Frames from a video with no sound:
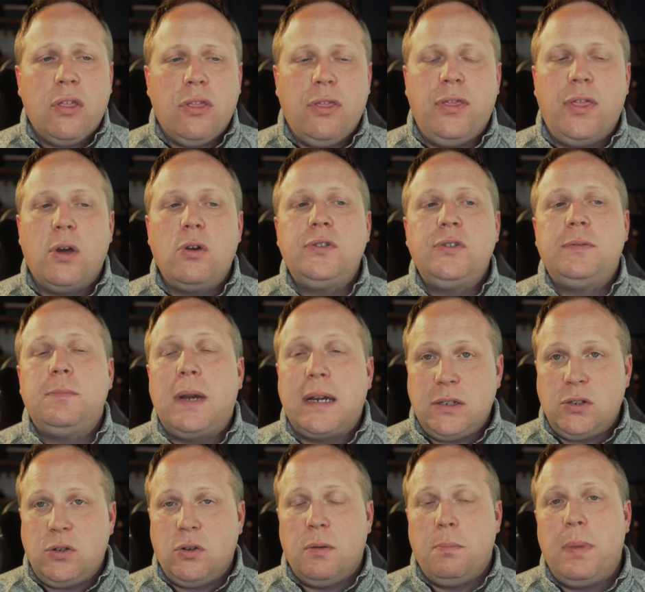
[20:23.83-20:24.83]
Those
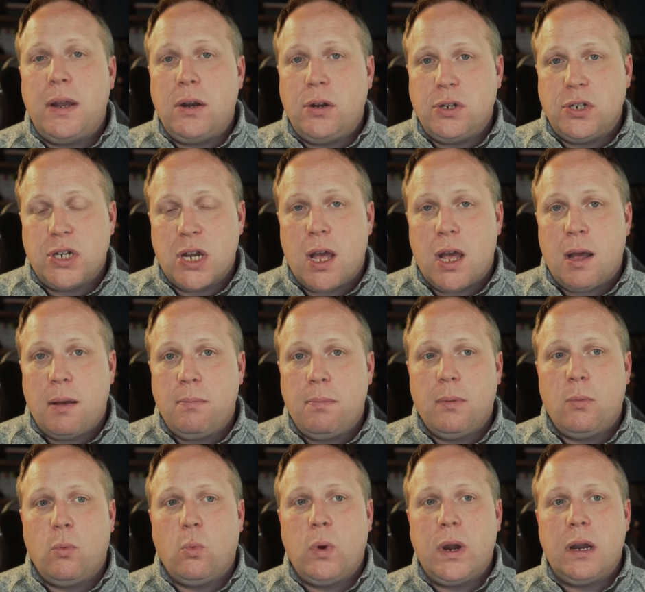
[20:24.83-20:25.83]
might do a better job
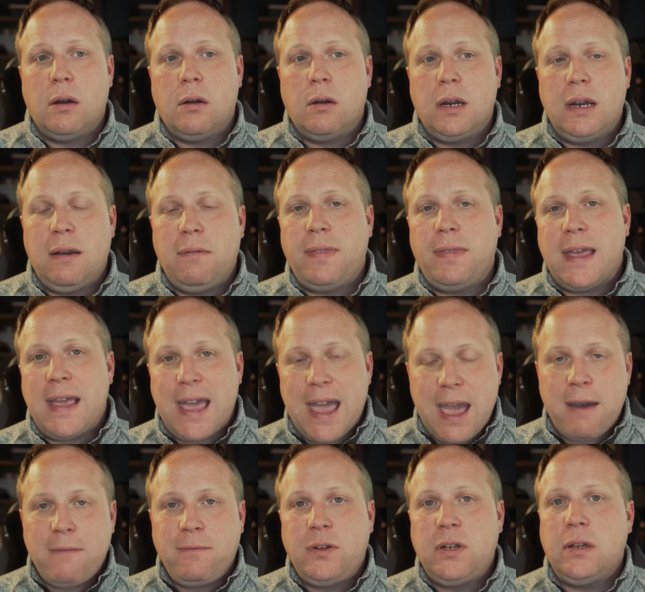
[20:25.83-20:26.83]
where if they
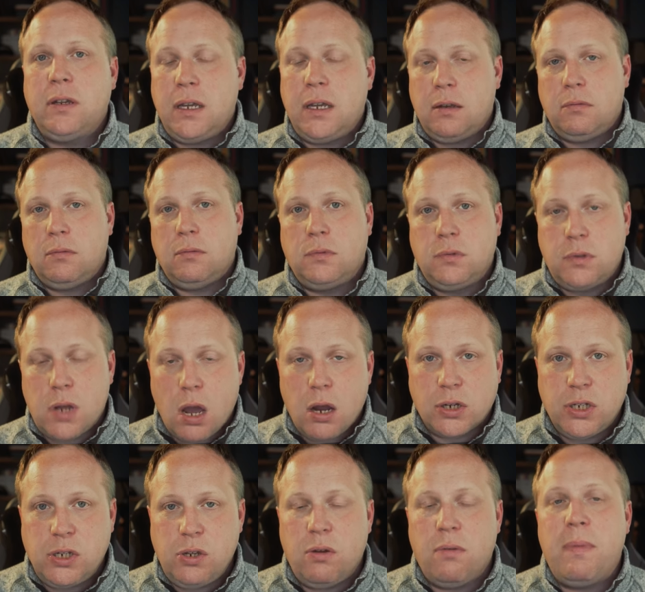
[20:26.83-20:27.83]
have to
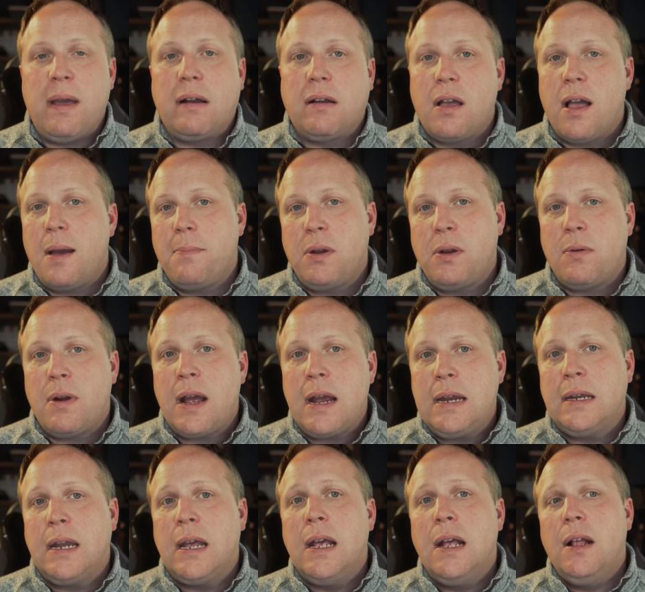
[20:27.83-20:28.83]
talk to you about copyright,